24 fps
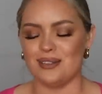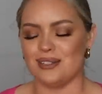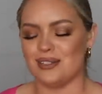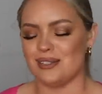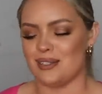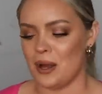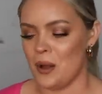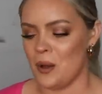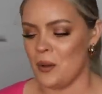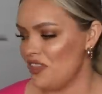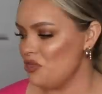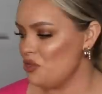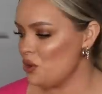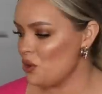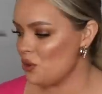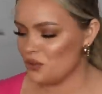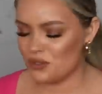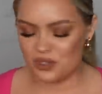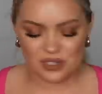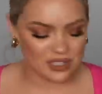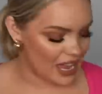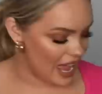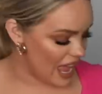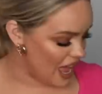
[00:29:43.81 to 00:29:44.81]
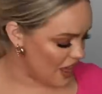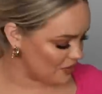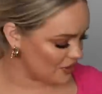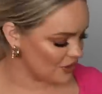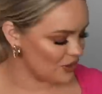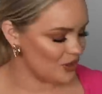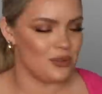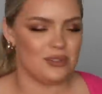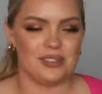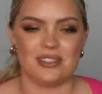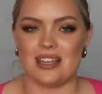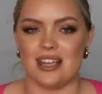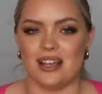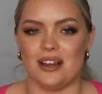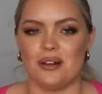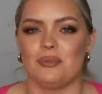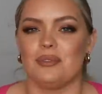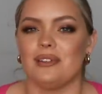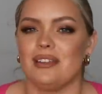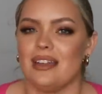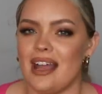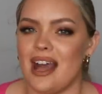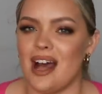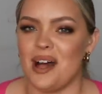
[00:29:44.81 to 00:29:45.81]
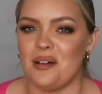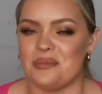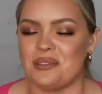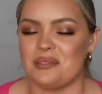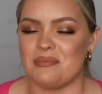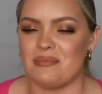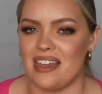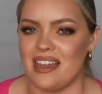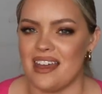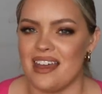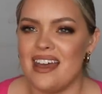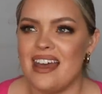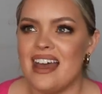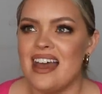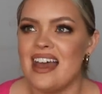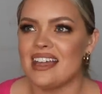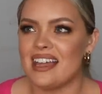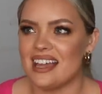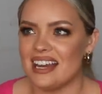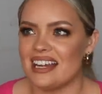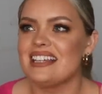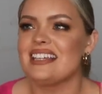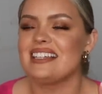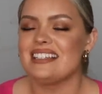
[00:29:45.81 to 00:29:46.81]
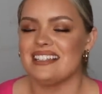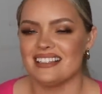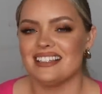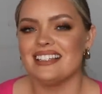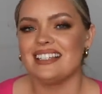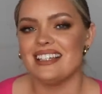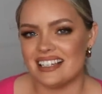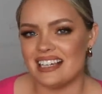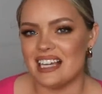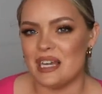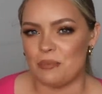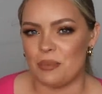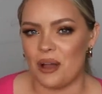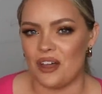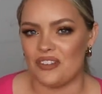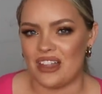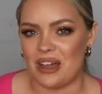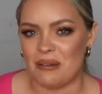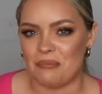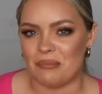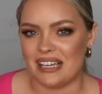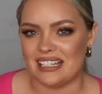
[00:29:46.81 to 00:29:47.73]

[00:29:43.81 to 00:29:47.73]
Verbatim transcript: So those having those there really helps me kind of keep on that